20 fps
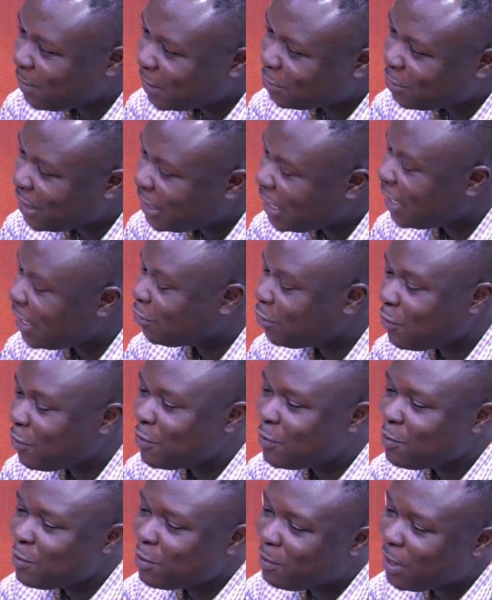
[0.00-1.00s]
so na
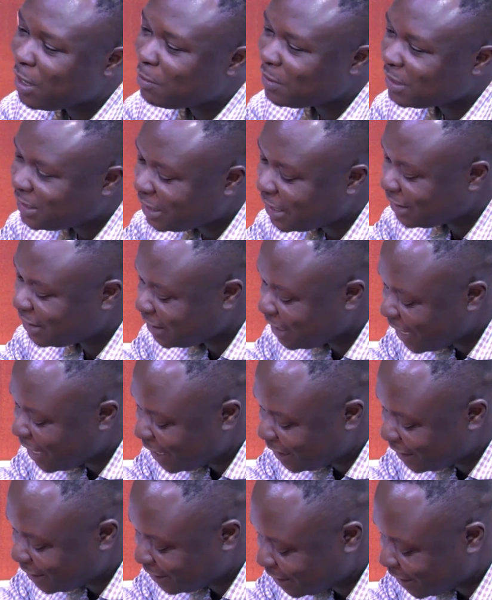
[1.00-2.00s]
adofu mu ba bi shi
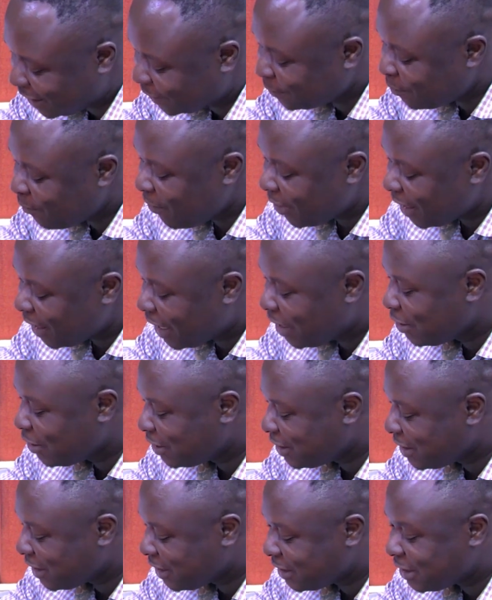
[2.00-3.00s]
ane sa
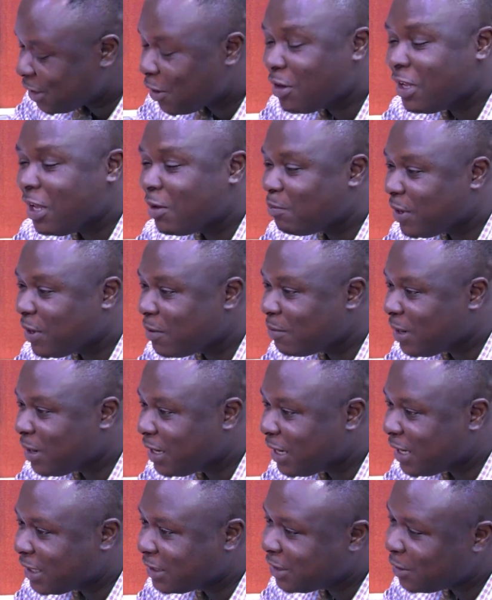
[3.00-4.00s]
enu ti se o ye be
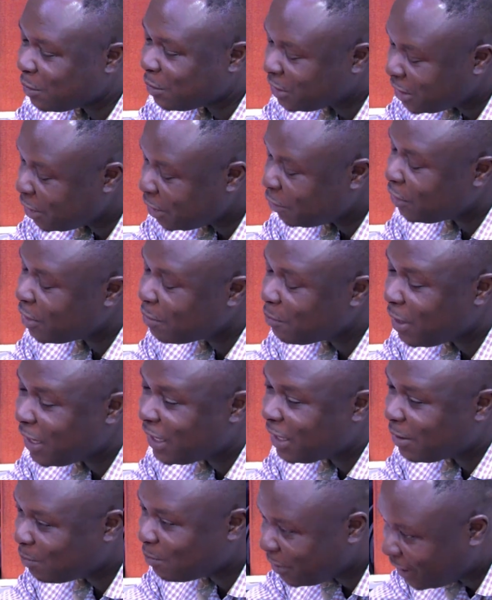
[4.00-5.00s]
ma na se o tedue
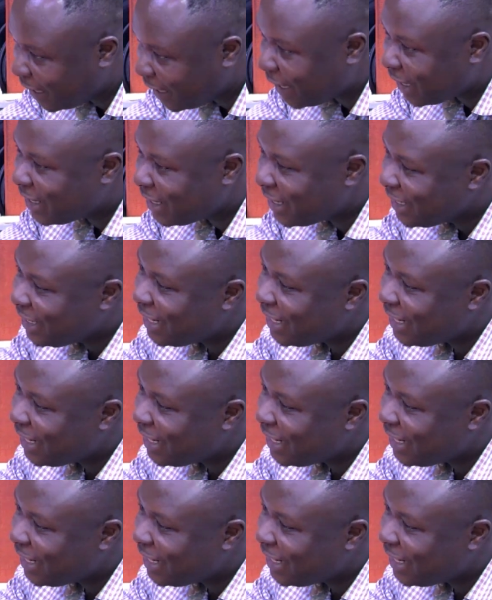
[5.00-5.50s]
ma ye mra